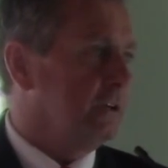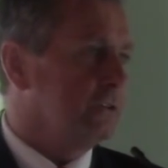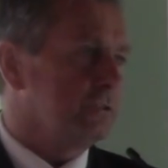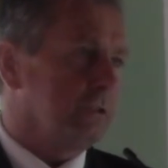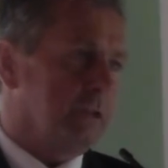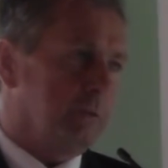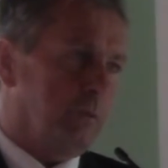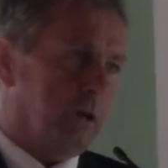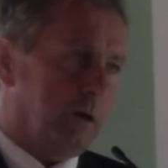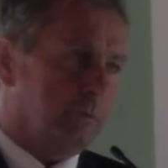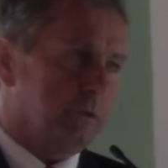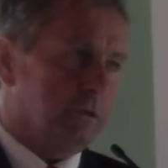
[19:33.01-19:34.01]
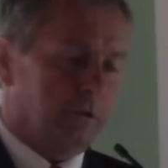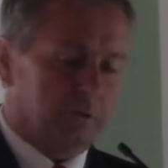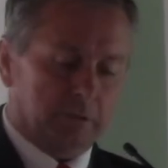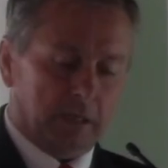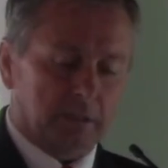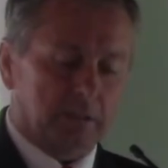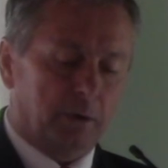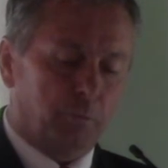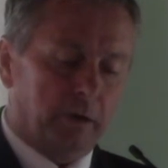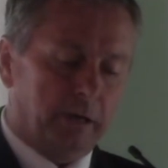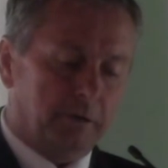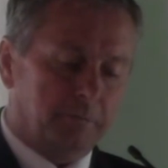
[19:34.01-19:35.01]
So then what I would do is I'd say,
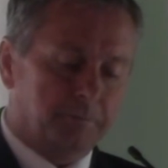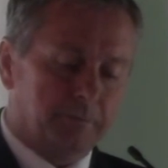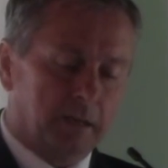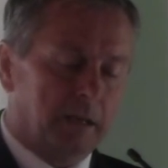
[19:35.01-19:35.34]
well,